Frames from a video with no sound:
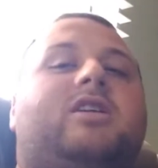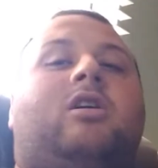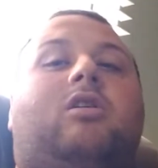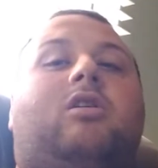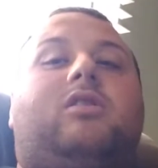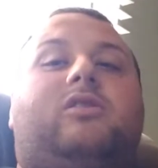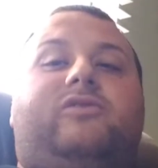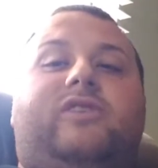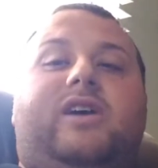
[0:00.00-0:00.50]

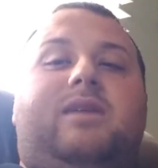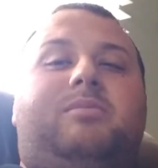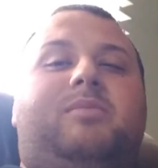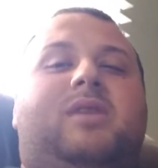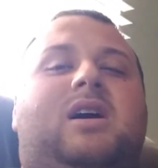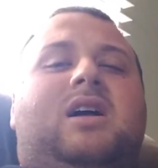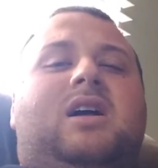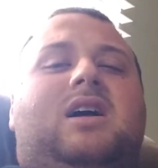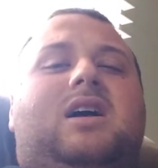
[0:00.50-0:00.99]
Hall of Fame,
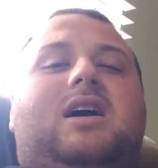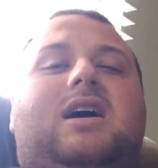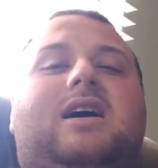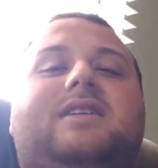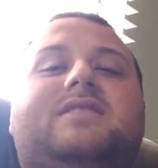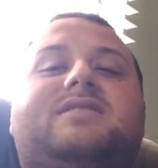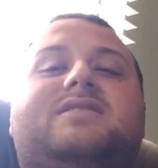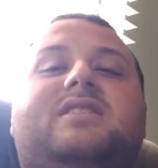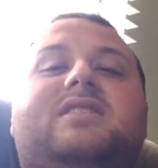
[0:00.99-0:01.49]

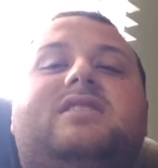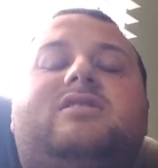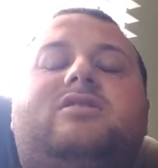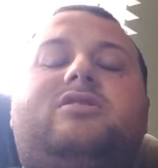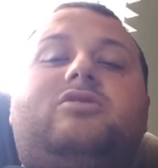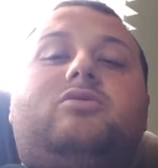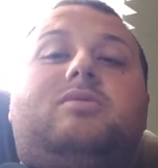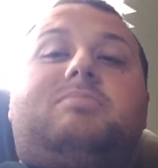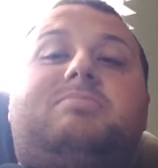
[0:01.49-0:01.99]
I decided to
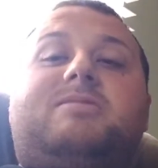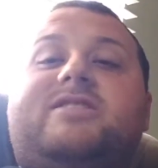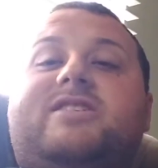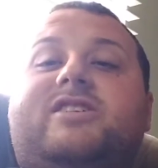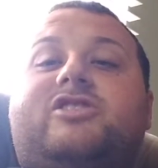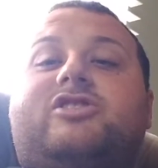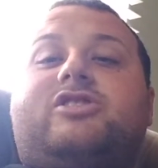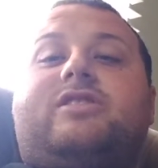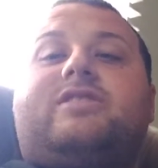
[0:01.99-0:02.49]
do a
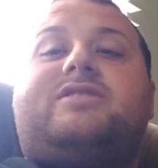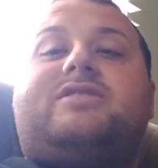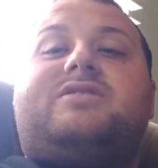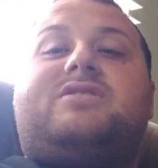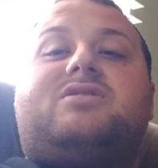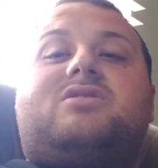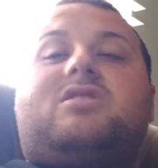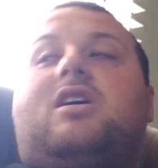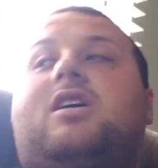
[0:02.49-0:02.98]
prediction to
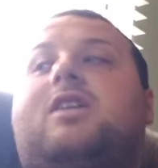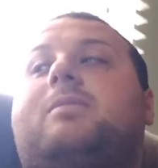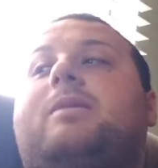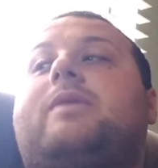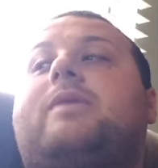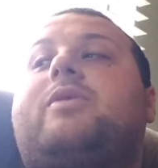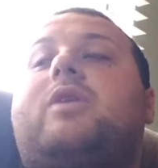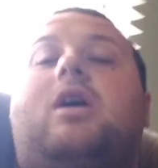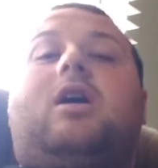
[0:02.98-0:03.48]
talk
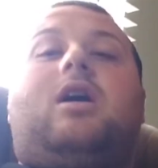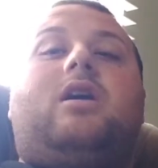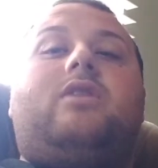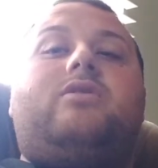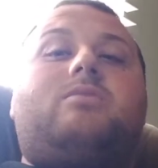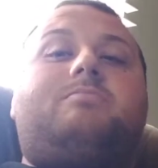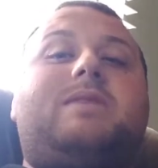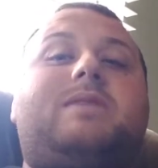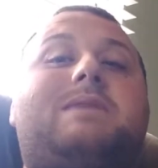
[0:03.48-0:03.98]
about the
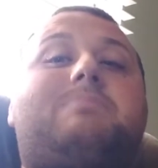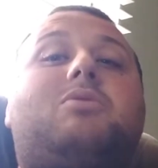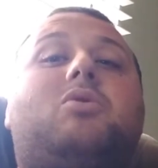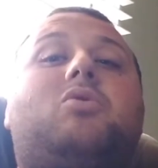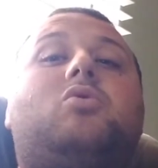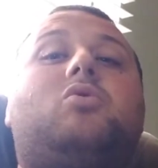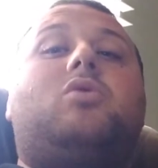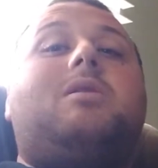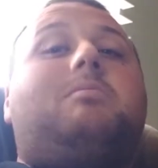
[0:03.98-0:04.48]
other people
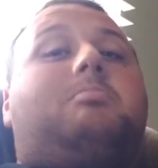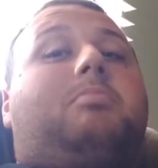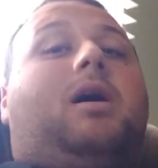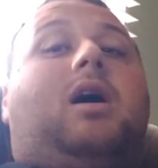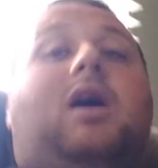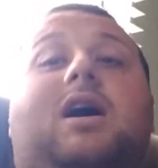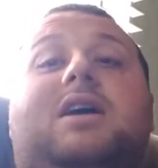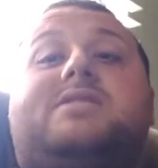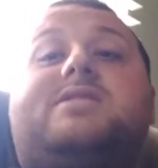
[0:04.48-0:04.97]
who could
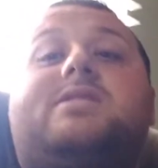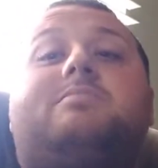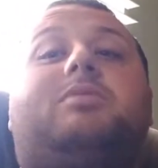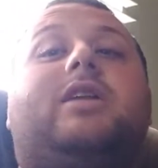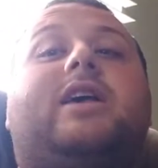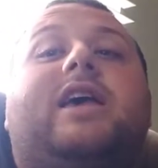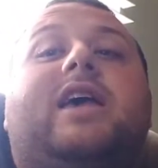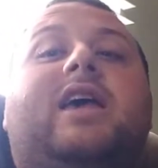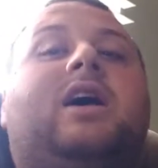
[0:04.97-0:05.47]

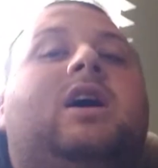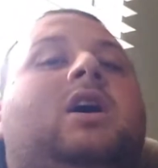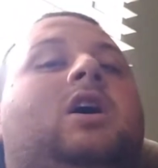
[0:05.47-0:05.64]
possibly